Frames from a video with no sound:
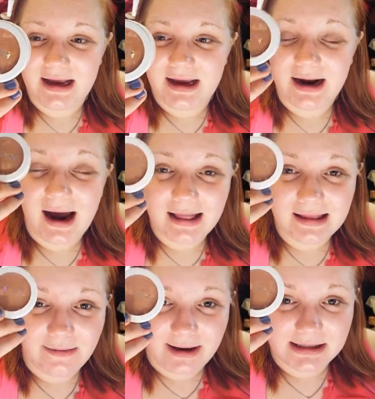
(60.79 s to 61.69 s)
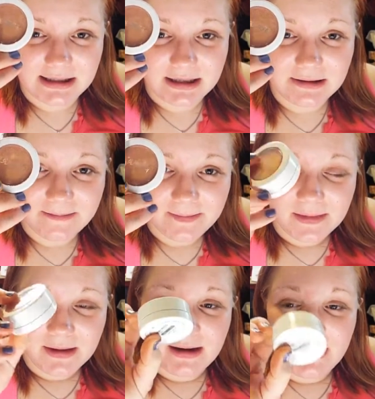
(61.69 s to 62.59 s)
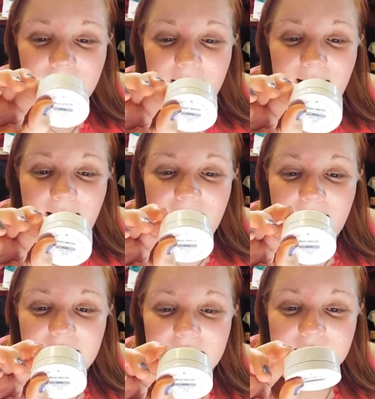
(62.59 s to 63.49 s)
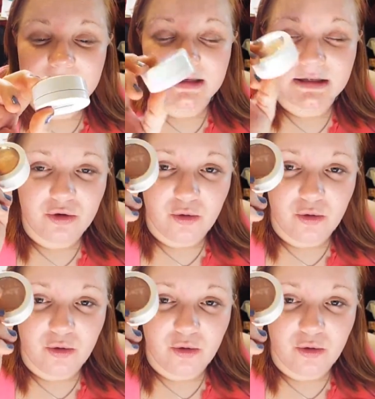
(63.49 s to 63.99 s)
in Highly Wasted, and it is this